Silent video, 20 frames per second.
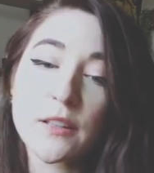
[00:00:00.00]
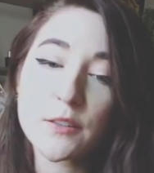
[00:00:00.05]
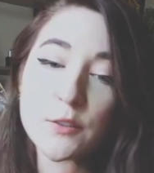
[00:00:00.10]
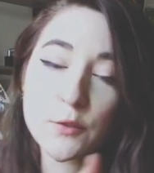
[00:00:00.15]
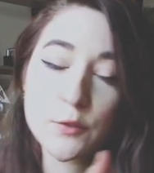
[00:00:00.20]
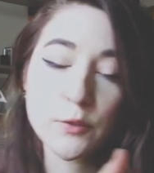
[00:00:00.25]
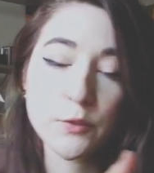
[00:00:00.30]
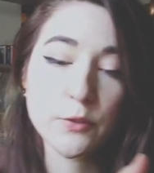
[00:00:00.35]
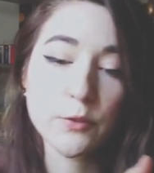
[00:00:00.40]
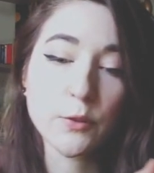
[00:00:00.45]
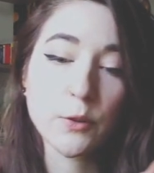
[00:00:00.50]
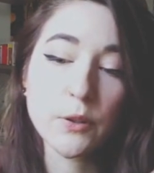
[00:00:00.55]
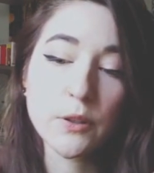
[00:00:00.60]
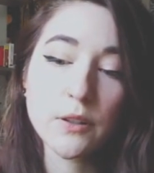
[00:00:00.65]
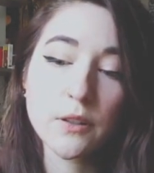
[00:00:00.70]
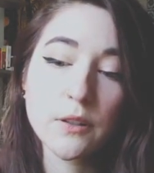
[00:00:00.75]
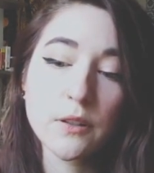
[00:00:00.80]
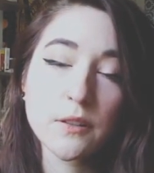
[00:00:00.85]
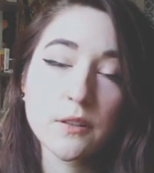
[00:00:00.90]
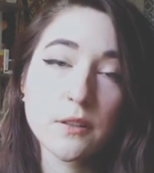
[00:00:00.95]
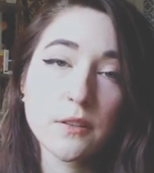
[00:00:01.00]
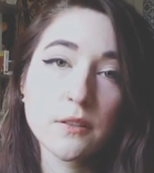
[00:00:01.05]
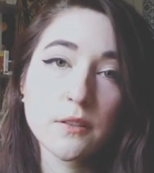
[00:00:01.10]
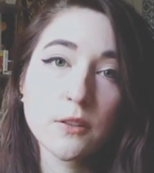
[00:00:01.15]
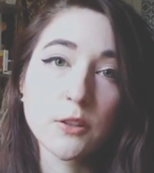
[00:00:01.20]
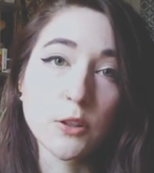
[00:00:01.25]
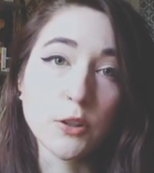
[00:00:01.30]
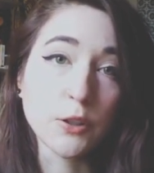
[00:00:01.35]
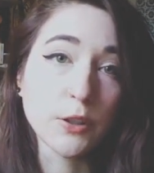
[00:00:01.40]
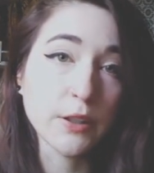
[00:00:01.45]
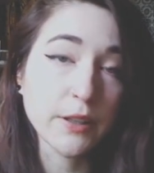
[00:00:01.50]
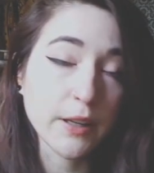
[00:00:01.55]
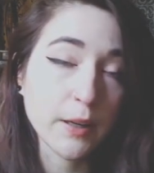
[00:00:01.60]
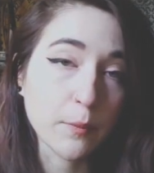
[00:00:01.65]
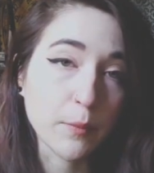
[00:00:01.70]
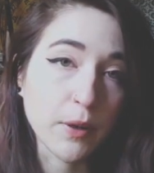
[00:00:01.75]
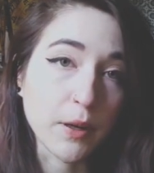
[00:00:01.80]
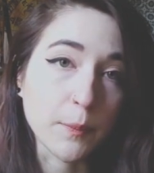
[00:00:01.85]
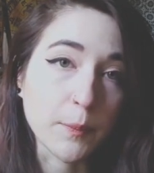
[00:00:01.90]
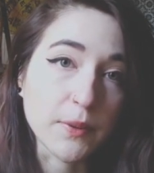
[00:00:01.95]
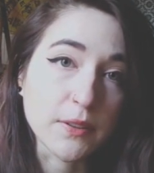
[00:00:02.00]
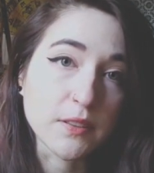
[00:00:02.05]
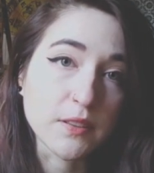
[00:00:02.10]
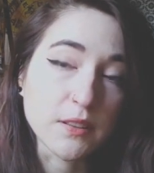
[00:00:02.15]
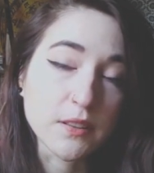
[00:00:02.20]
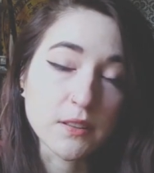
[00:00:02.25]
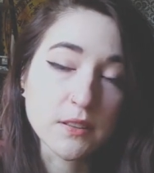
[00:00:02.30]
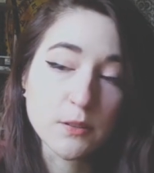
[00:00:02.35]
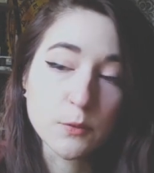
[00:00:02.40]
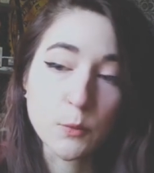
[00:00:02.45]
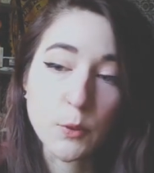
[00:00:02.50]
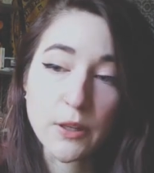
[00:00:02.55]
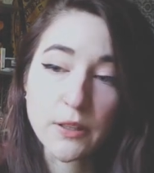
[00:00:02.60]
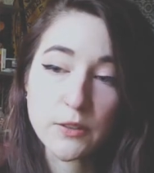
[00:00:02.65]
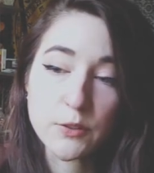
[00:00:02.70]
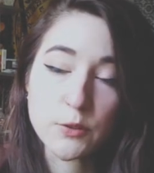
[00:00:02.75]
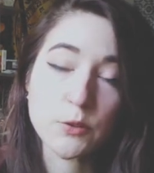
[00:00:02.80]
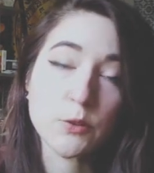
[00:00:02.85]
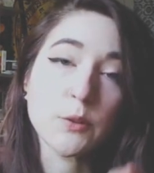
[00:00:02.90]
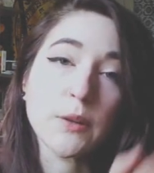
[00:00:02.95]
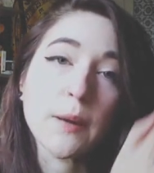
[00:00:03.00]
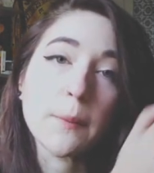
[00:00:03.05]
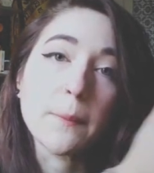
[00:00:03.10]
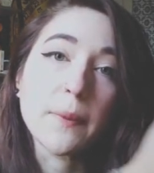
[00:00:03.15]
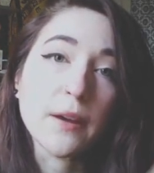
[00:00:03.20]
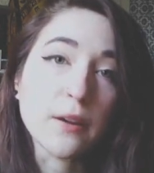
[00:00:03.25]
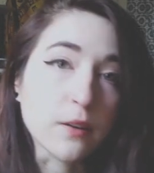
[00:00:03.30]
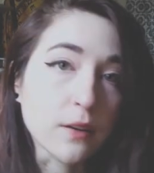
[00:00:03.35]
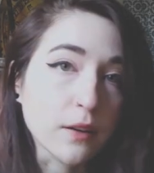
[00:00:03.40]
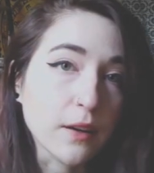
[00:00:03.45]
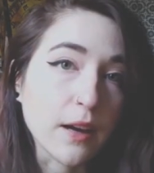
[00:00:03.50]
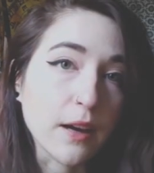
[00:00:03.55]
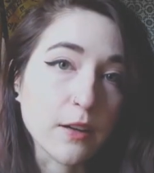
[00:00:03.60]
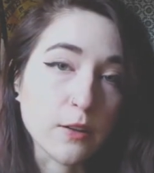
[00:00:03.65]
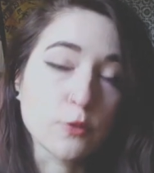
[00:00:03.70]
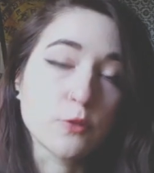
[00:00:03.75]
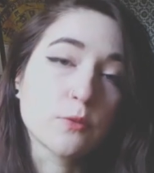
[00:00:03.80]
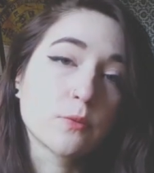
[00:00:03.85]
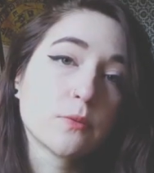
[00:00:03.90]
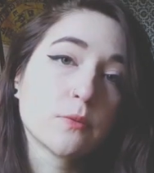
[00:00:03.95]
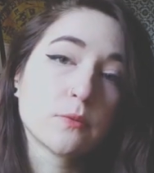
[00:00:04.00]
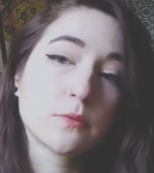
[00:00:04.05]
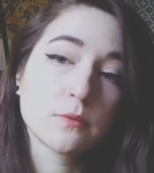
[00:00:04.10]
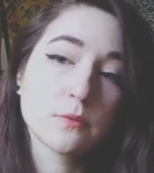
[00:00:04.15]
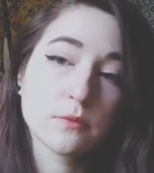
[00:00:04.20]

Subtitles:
One is for learning purposes, one is to get better at